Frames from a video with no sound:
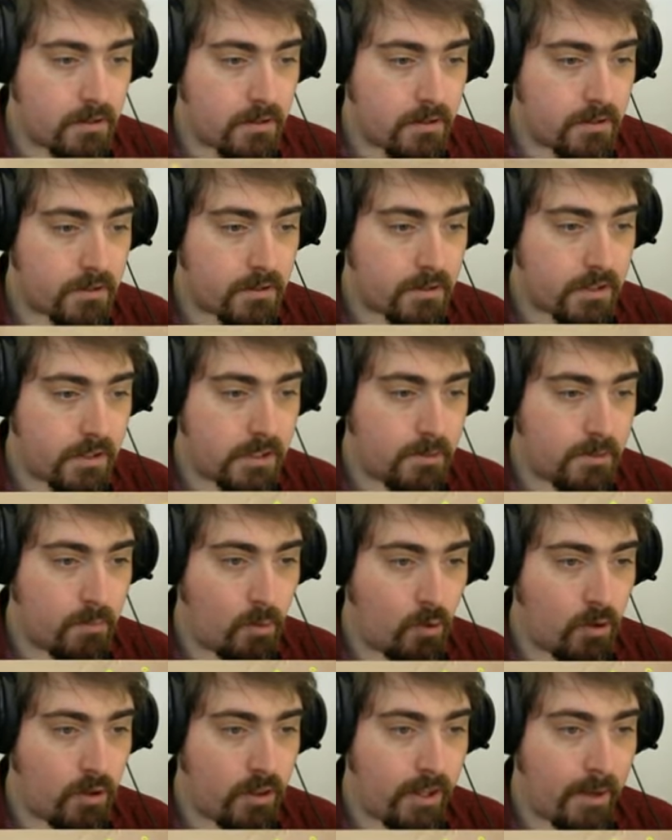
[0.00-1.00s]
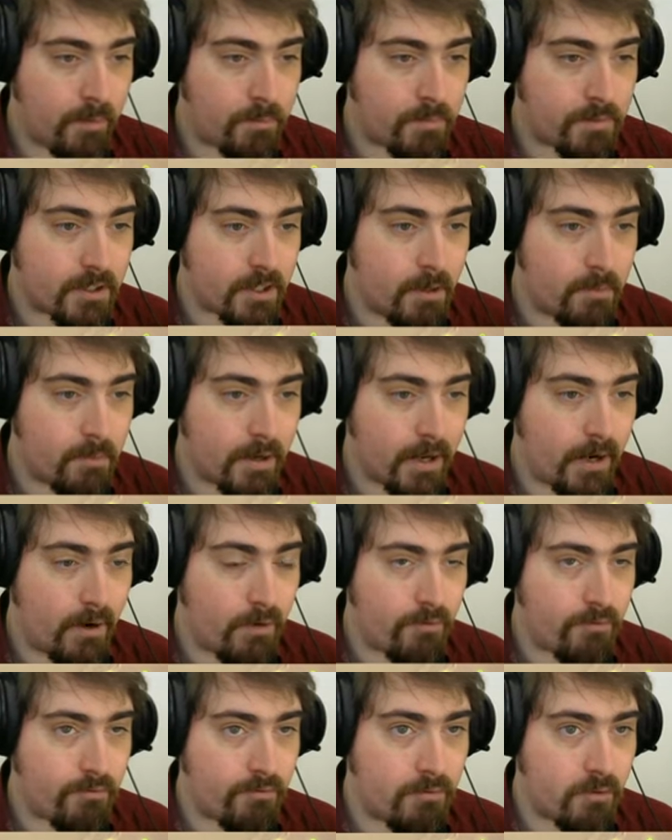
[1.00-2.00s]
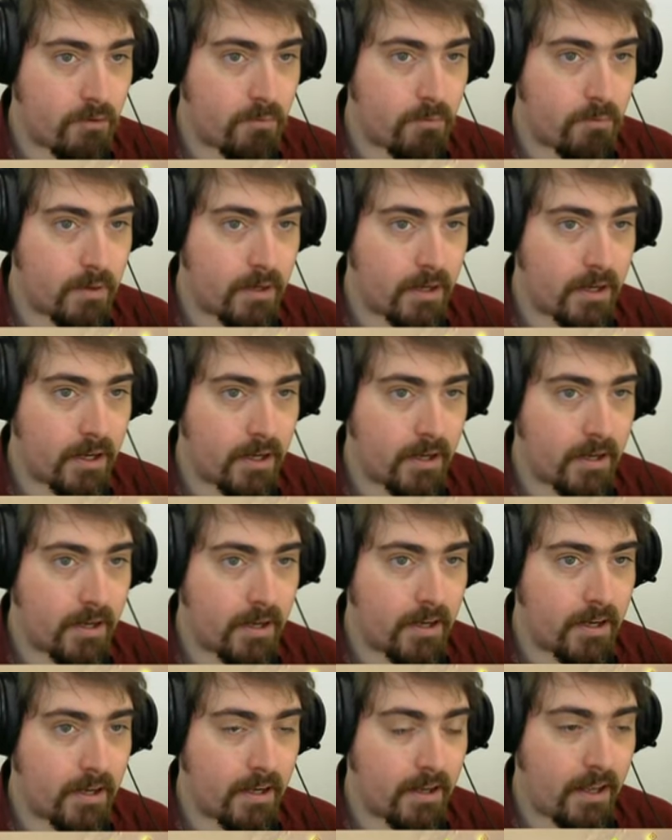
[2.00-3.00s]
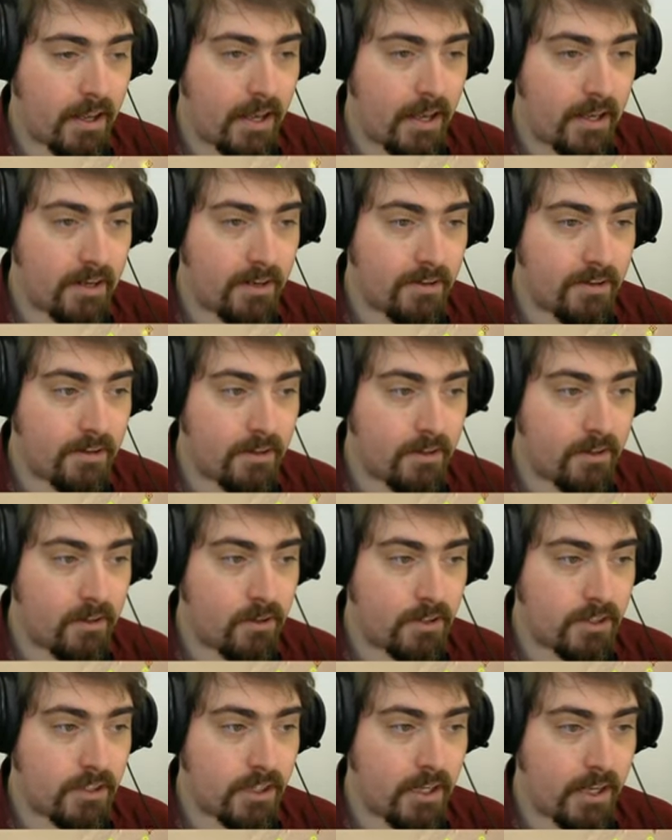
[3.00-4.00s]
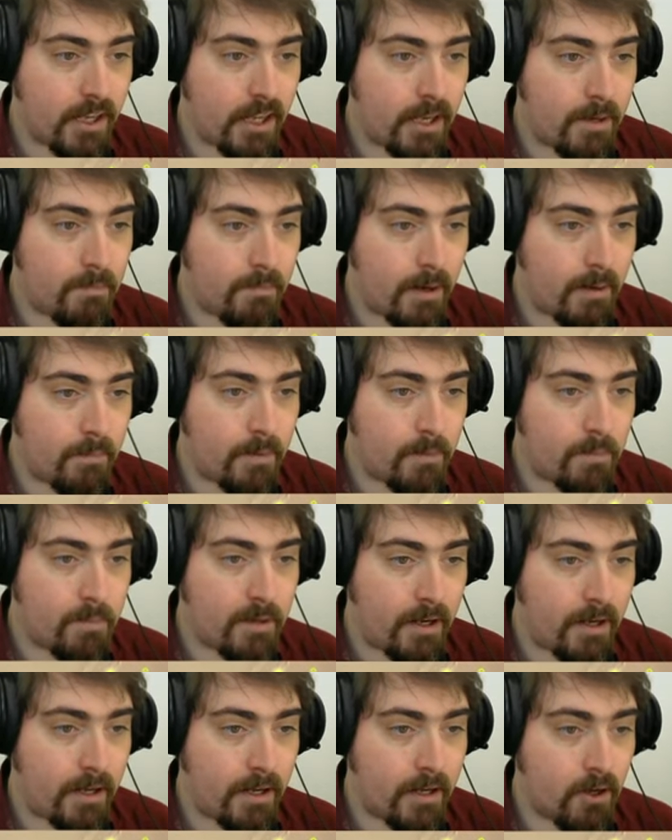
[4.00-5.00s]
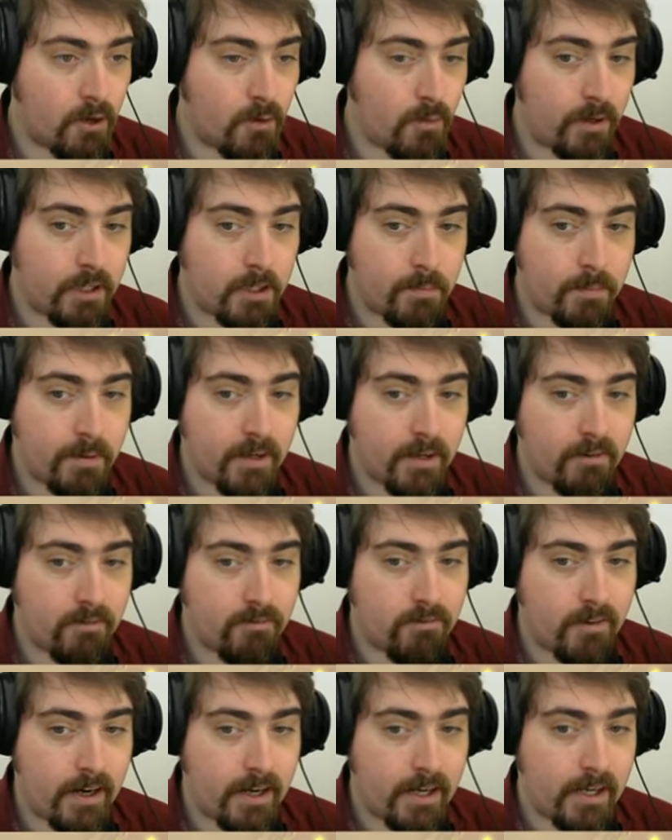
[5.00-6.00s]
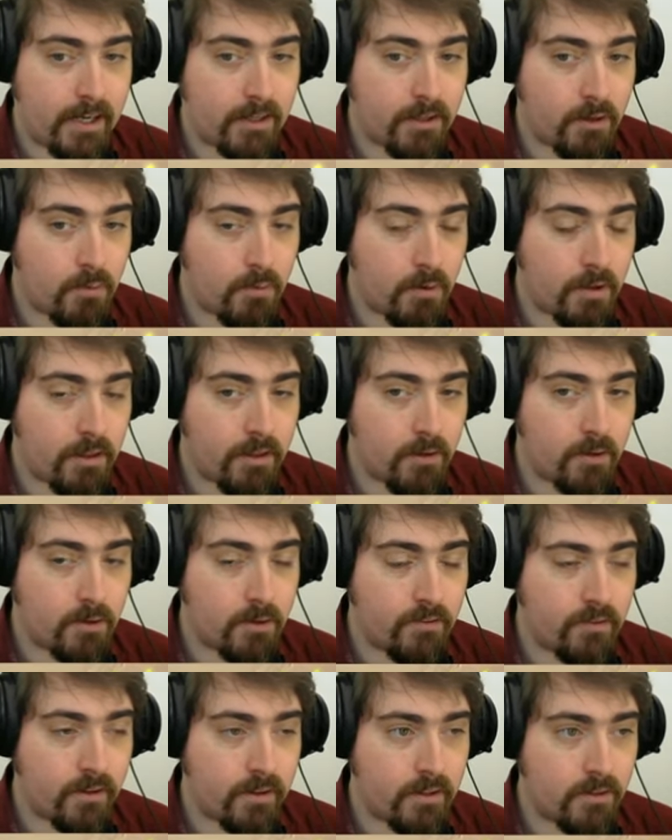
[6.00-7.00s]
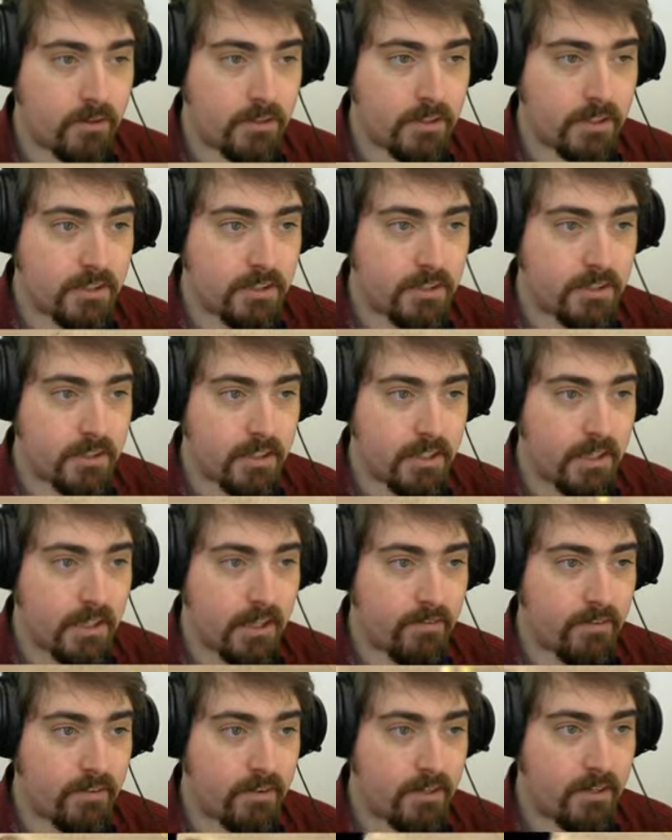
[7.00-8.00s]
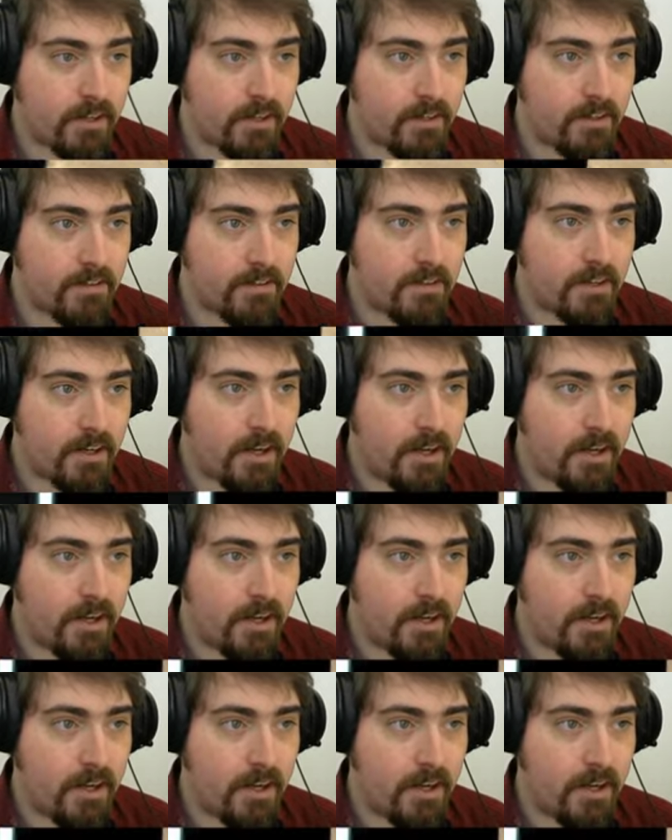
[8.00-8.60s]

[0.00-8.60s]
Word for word: Still more labs coming out from Kent. Looks like he might be planning quite a big raid with those fellows. Let's see if he does.